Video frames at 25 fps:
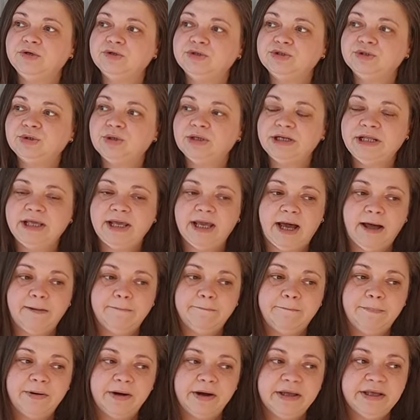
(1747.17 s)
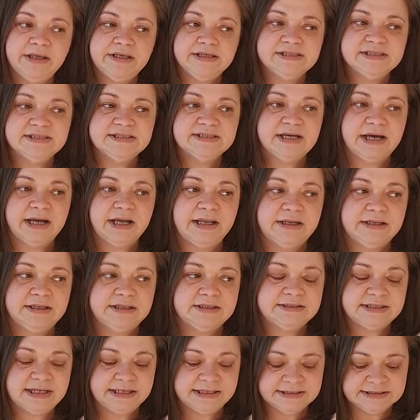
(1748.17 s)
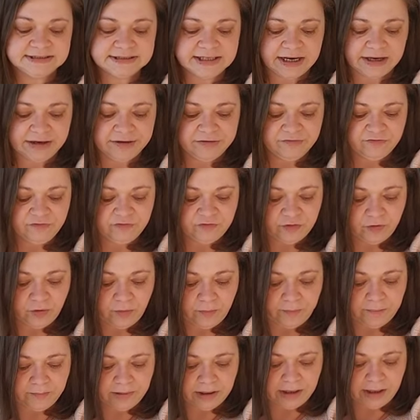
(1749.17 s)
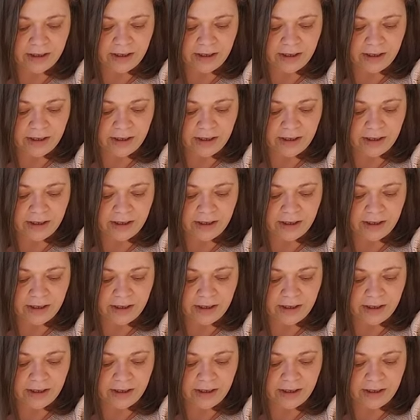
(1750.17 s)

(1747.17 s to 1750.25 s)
Usually I'm buying Sandnes Garn from